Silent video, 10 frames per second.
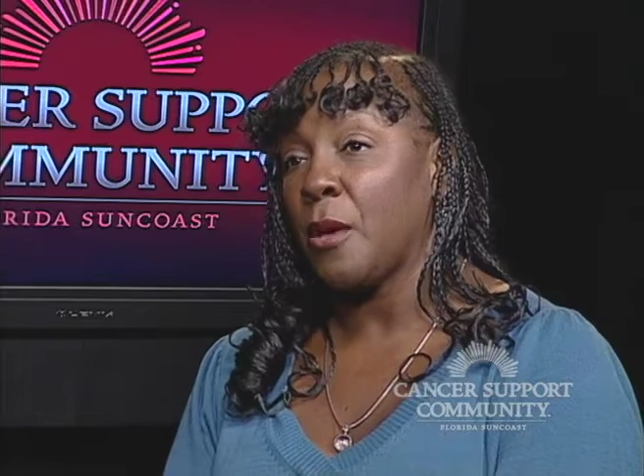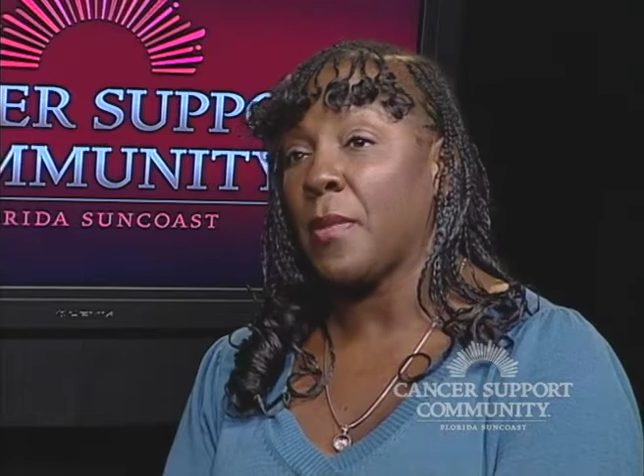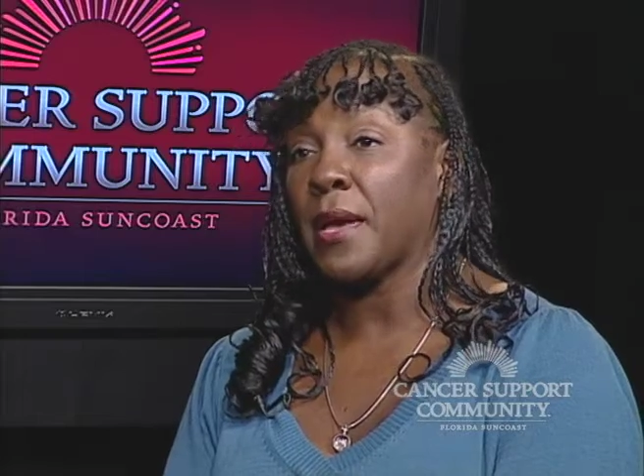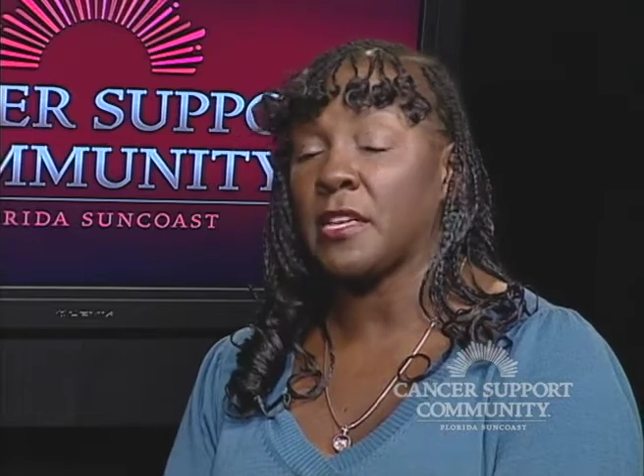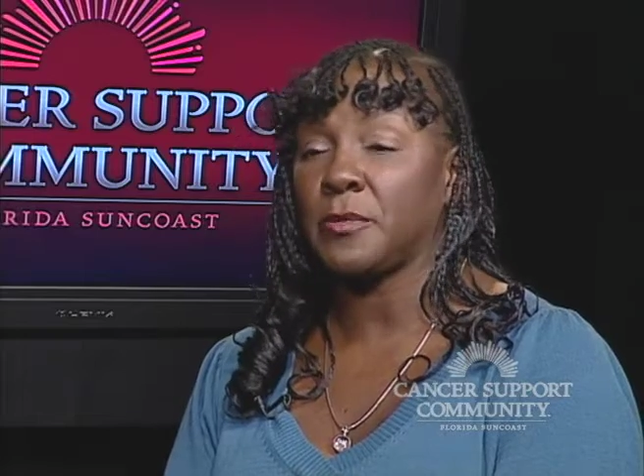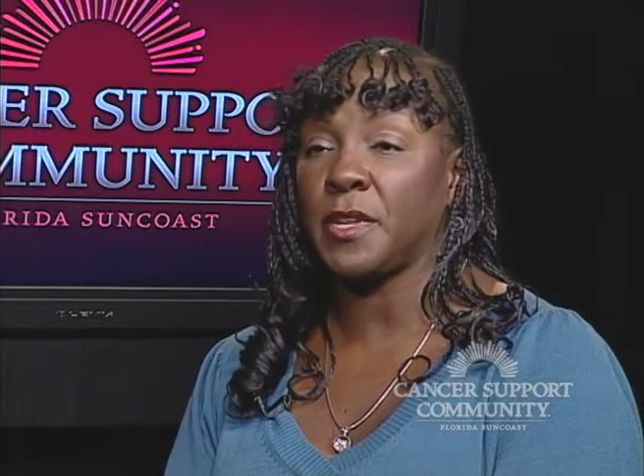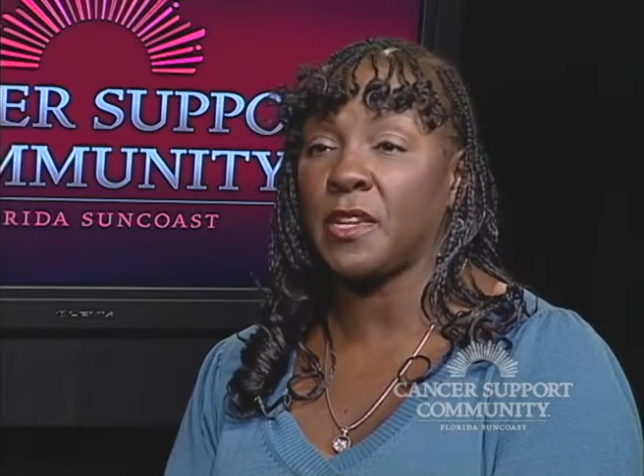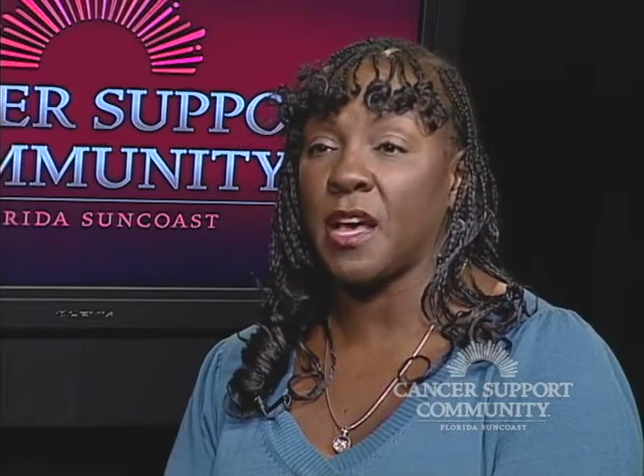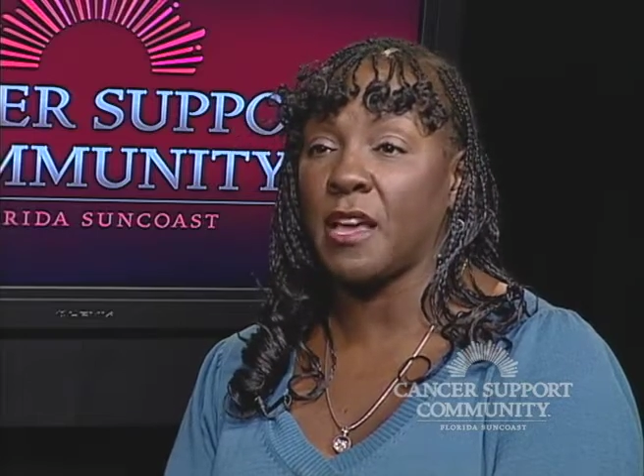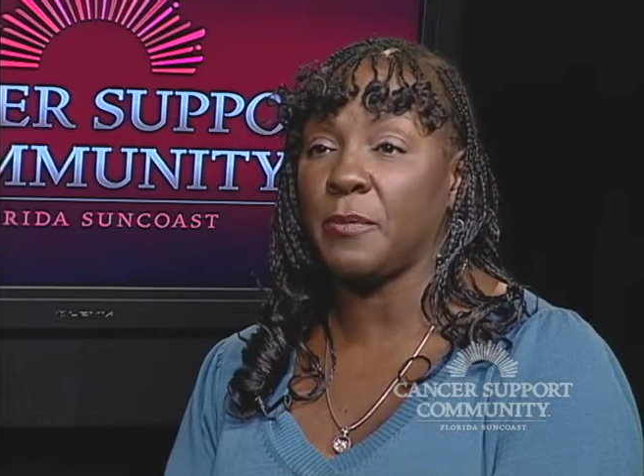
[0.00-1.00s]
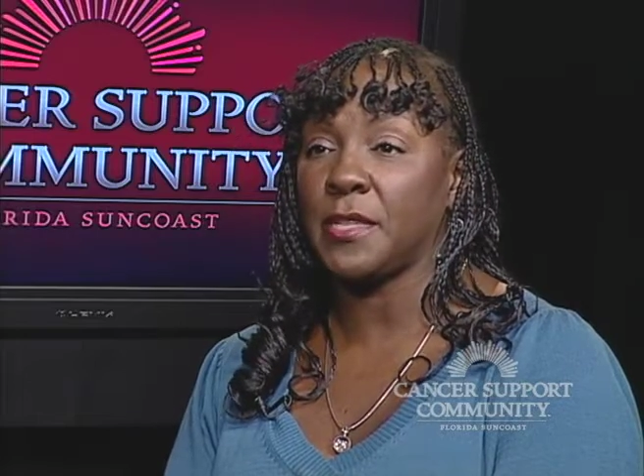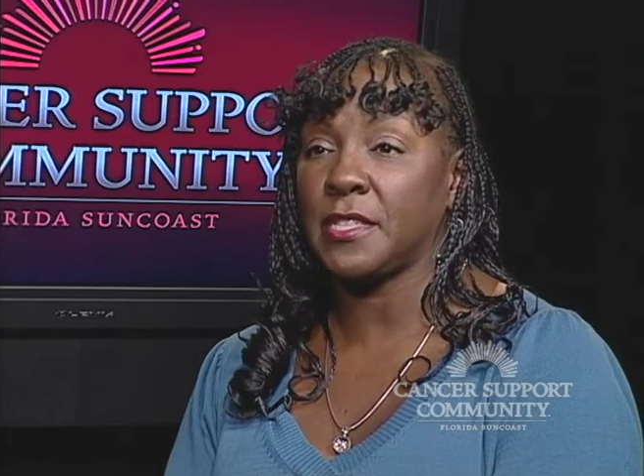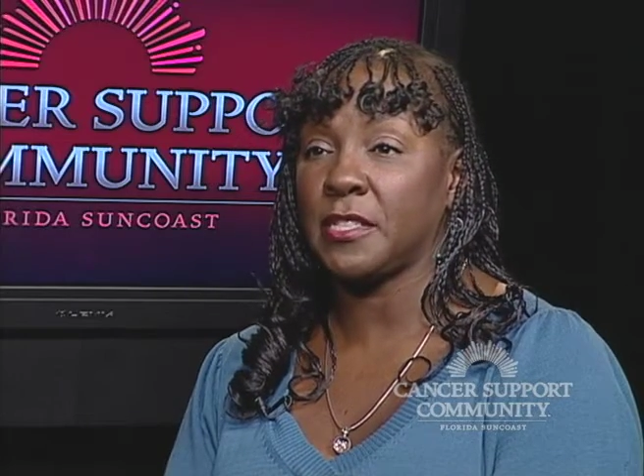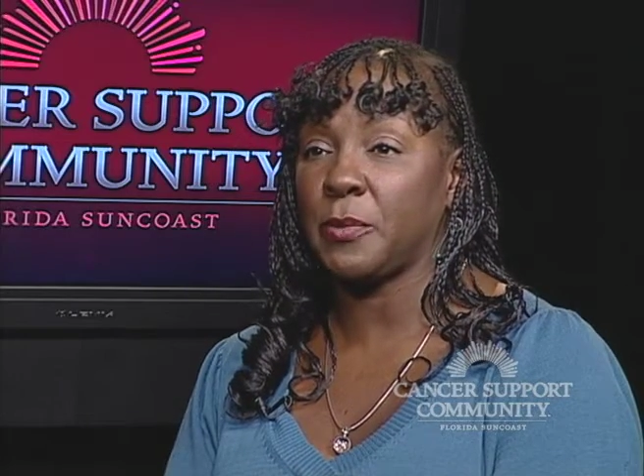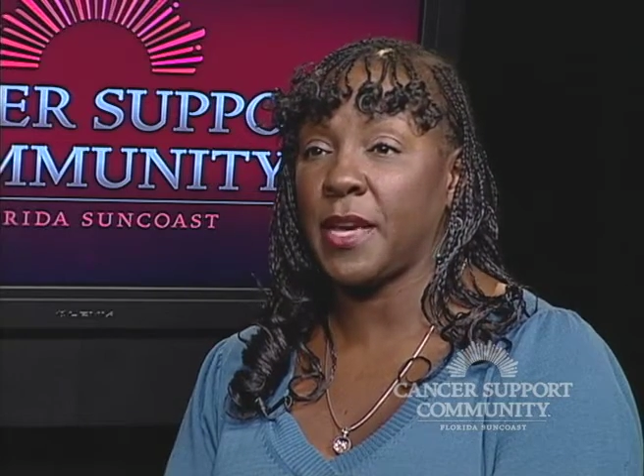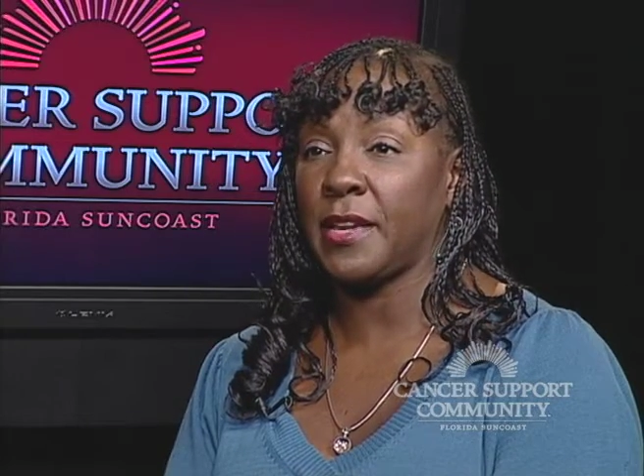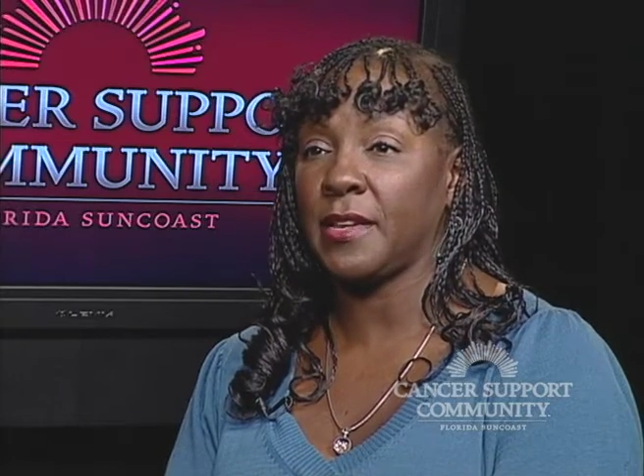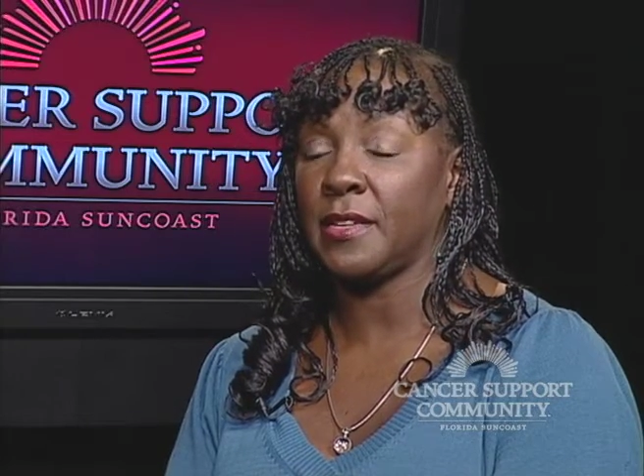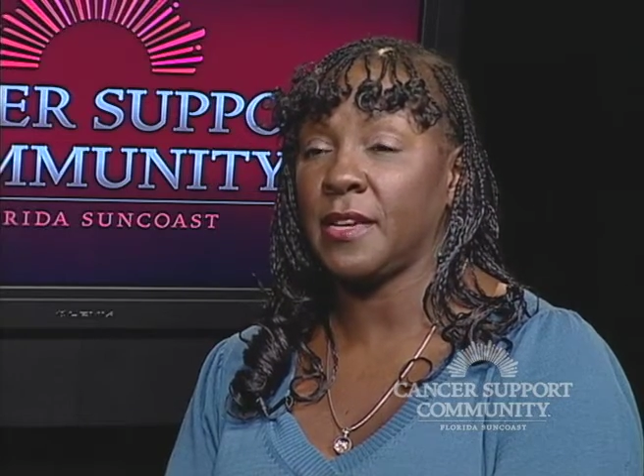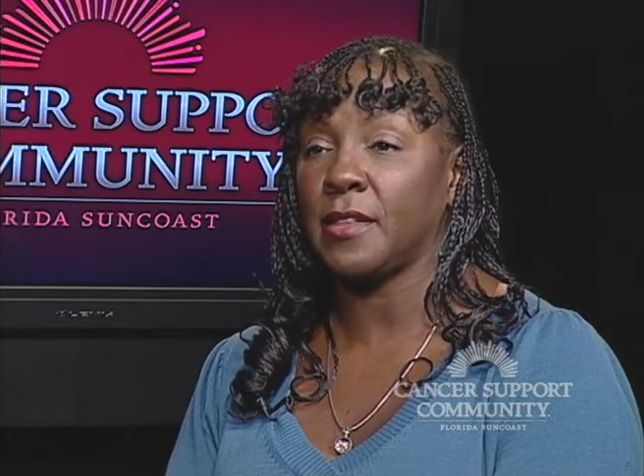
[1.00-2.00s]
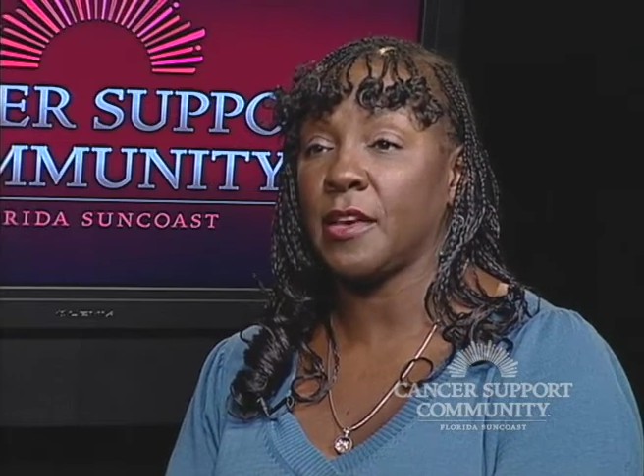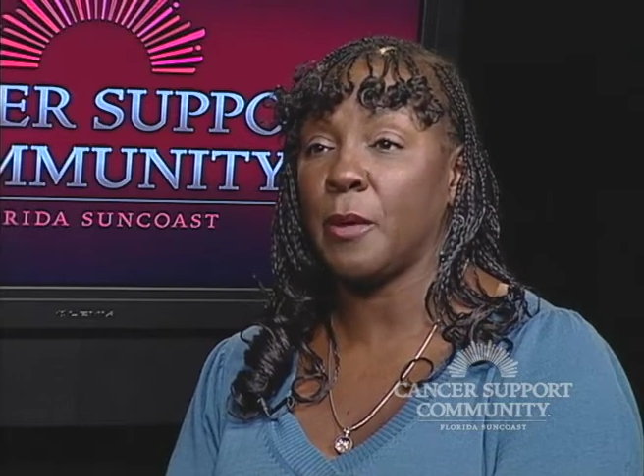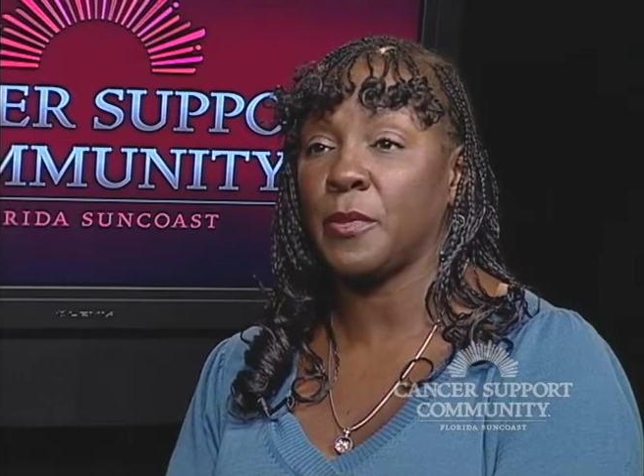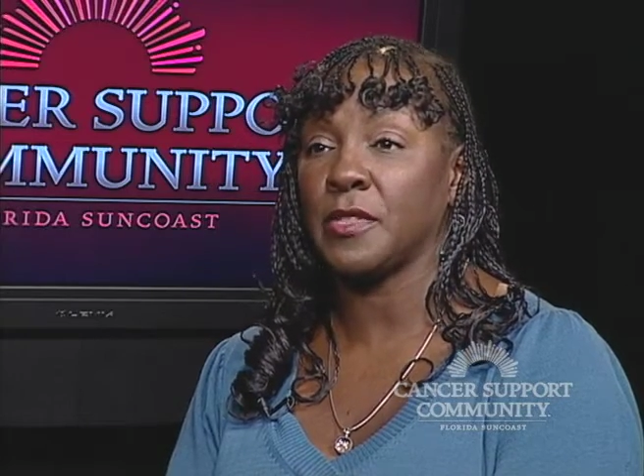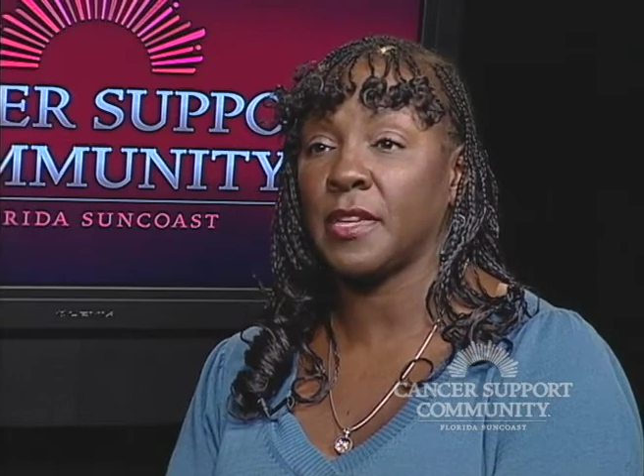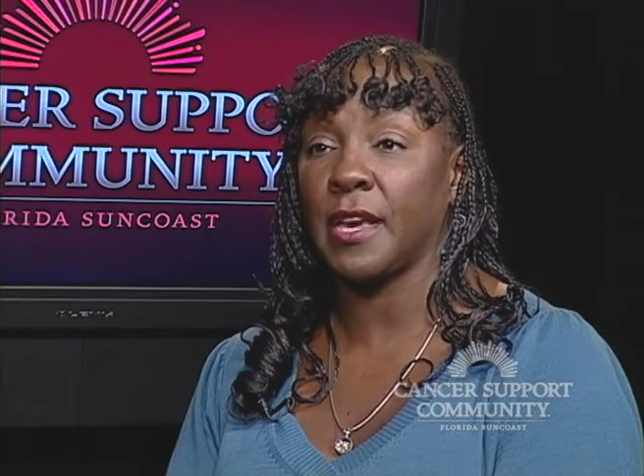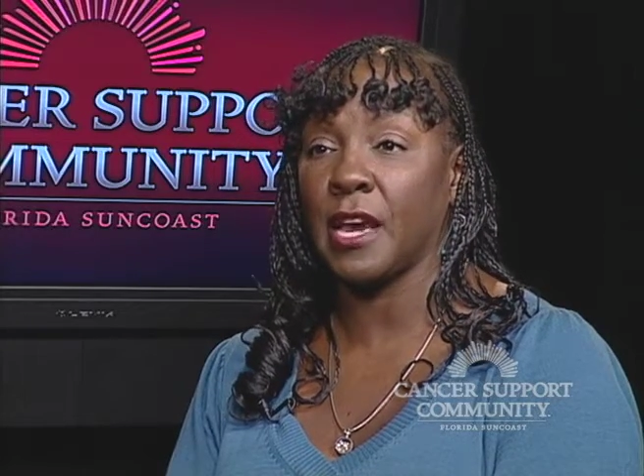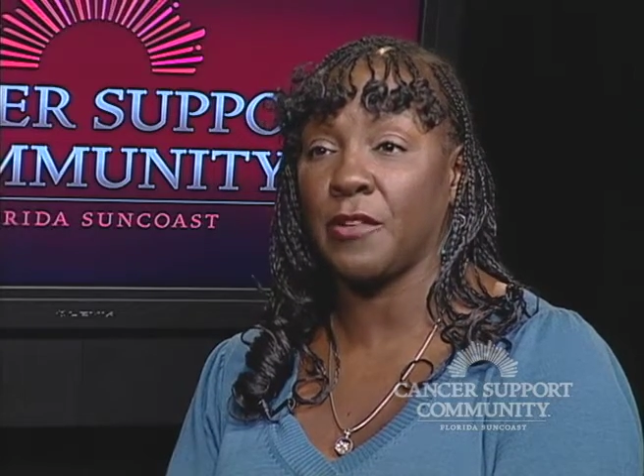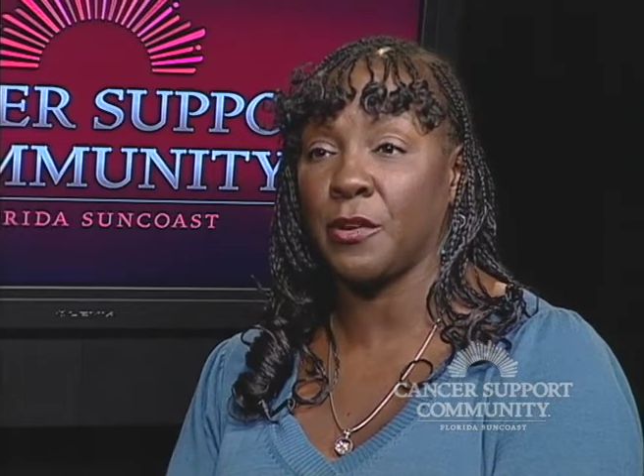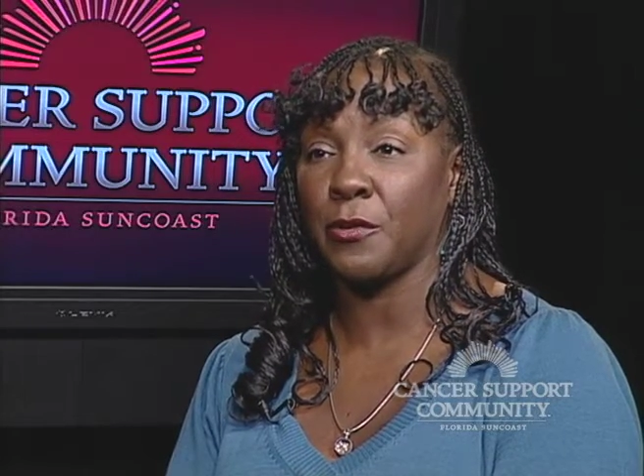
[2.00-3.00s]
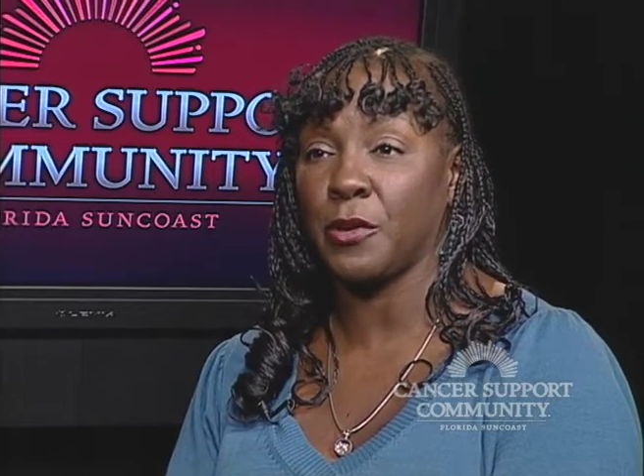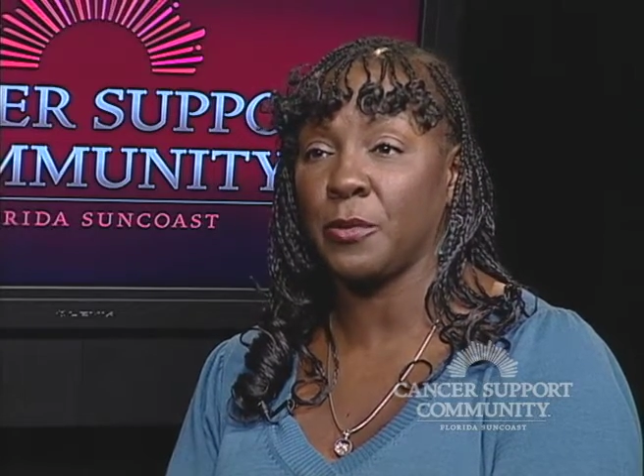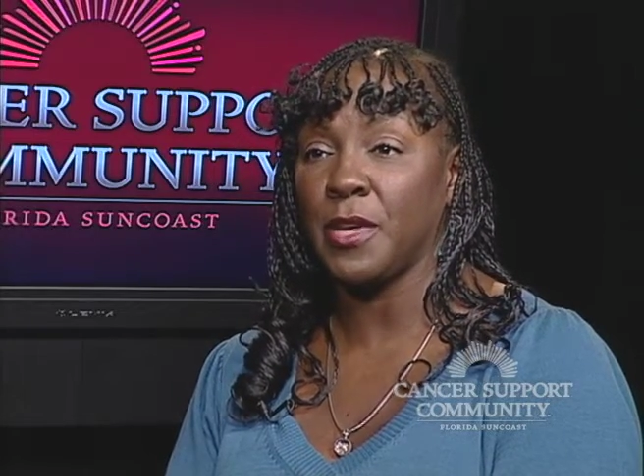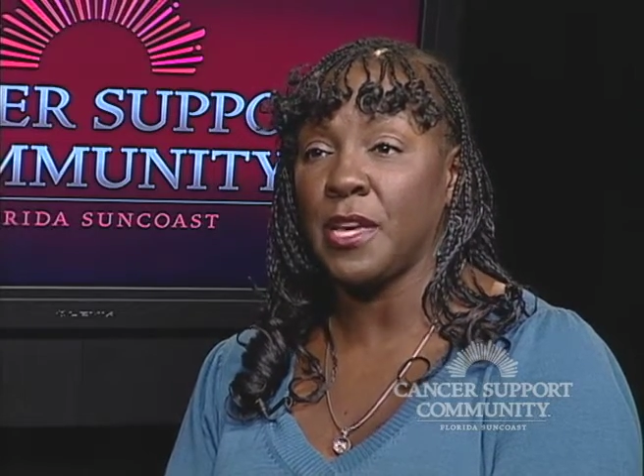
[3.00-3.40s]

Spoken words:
My husband and I participated in the Couples and Caring Group,